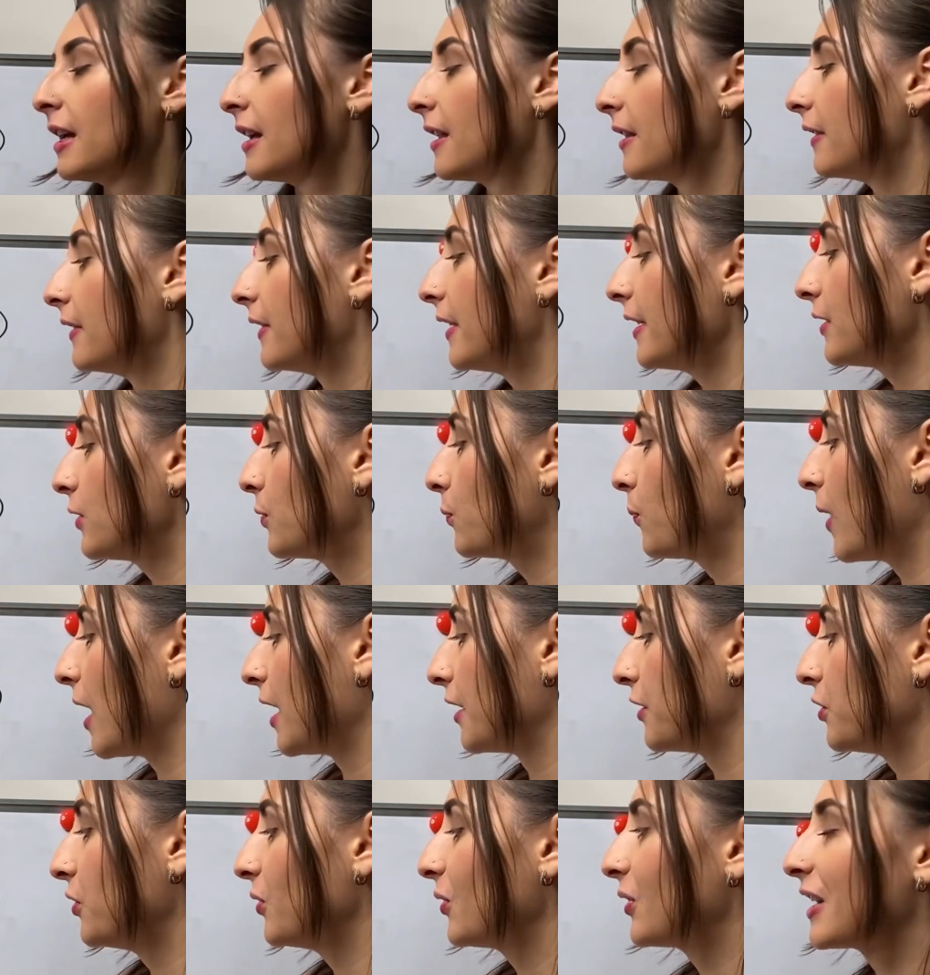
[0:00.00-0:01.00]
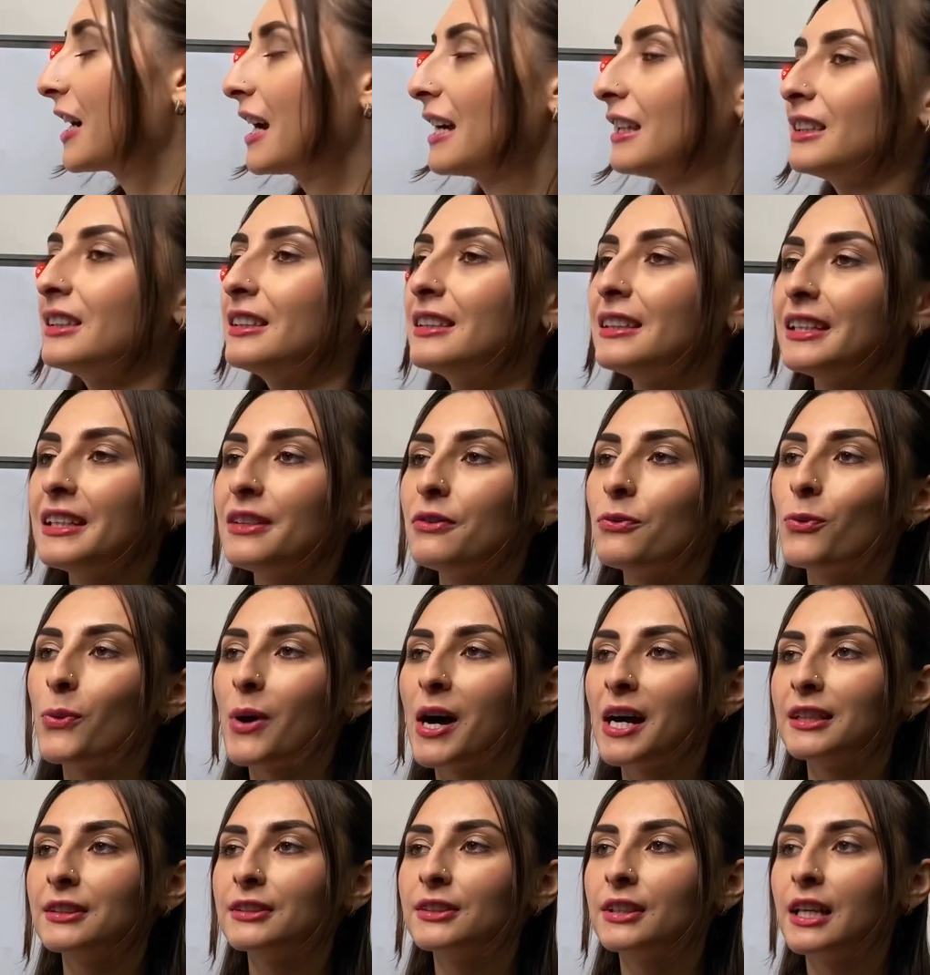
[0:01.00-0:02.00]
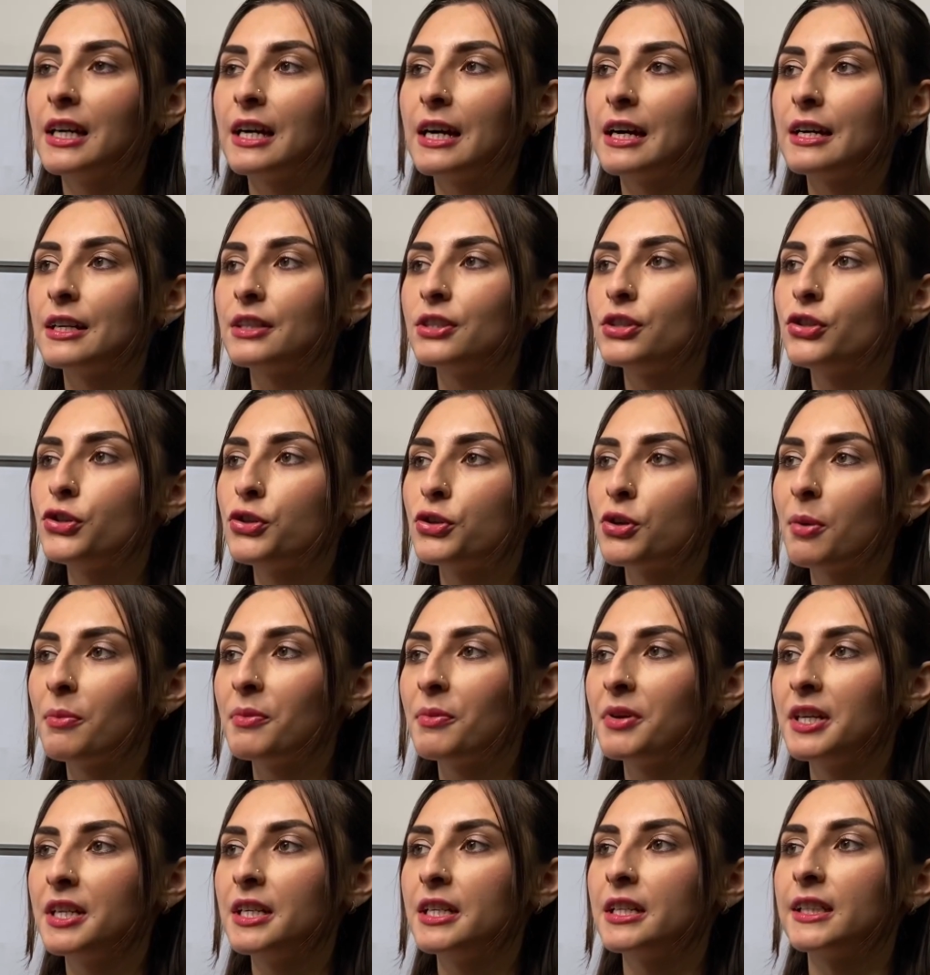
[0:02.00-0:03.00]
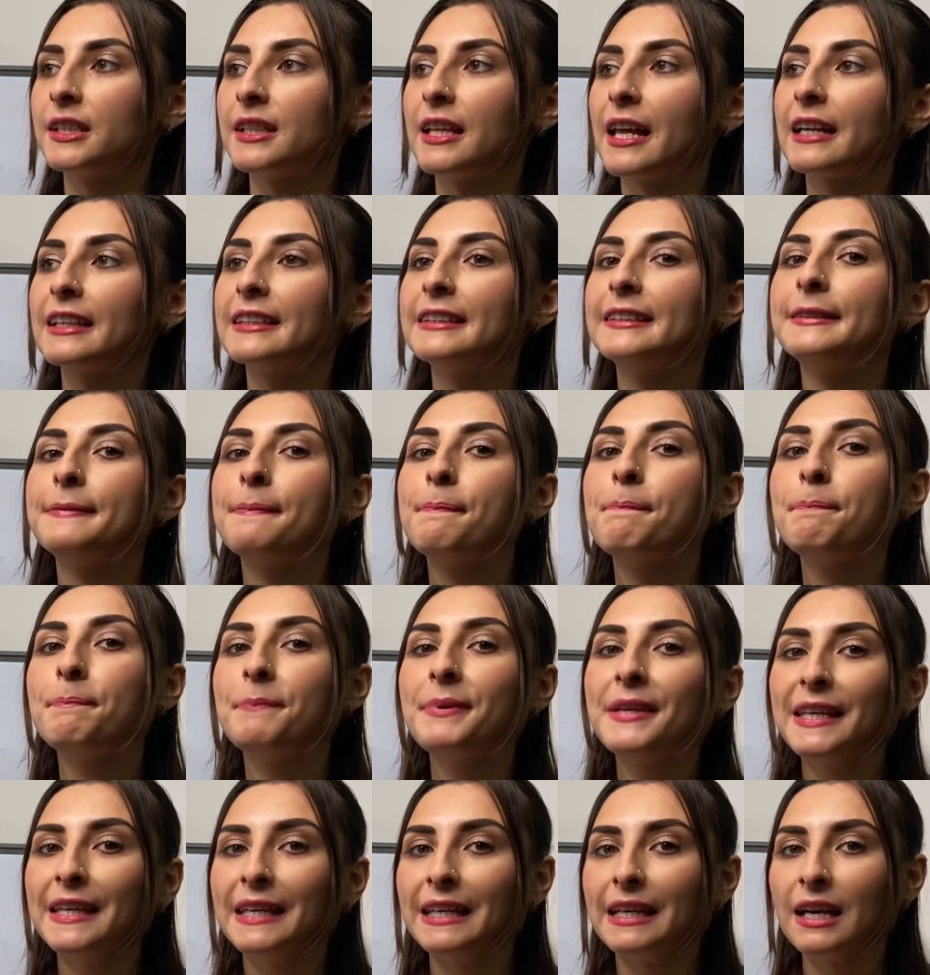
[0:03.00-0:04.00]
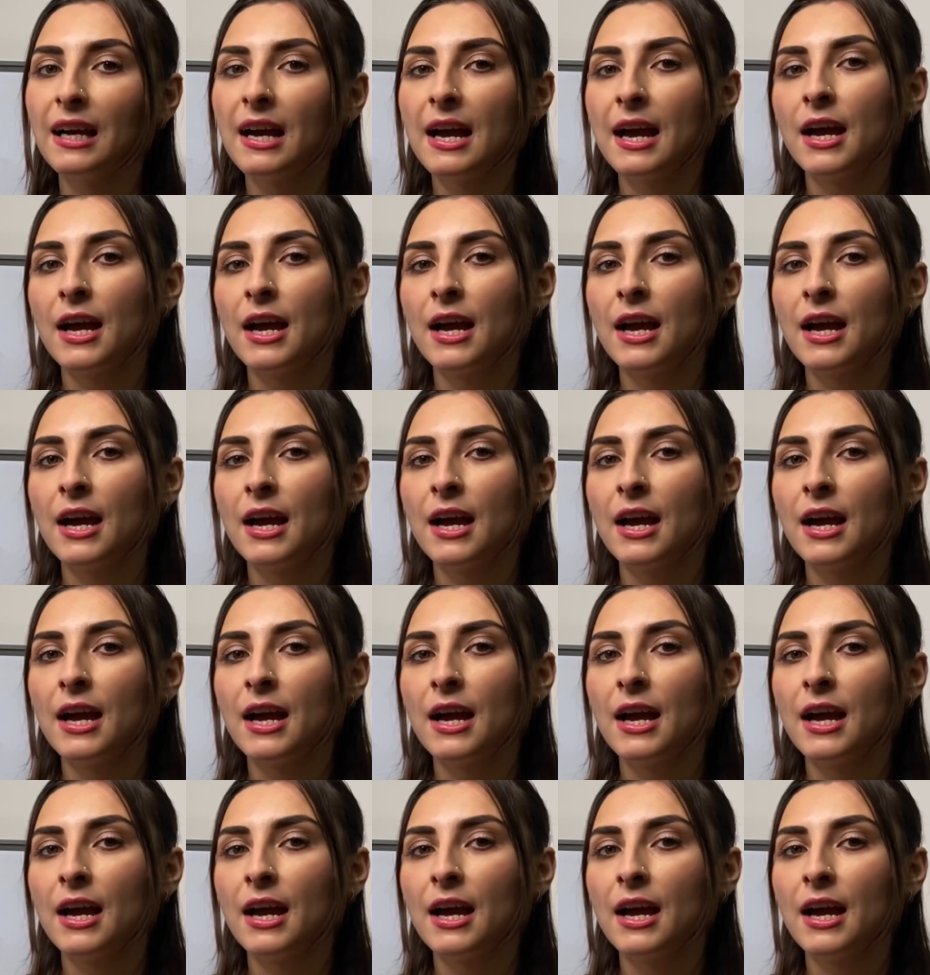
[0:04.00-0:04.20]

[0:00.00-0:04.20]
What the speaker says: This one, you can't leave one stem here like spi.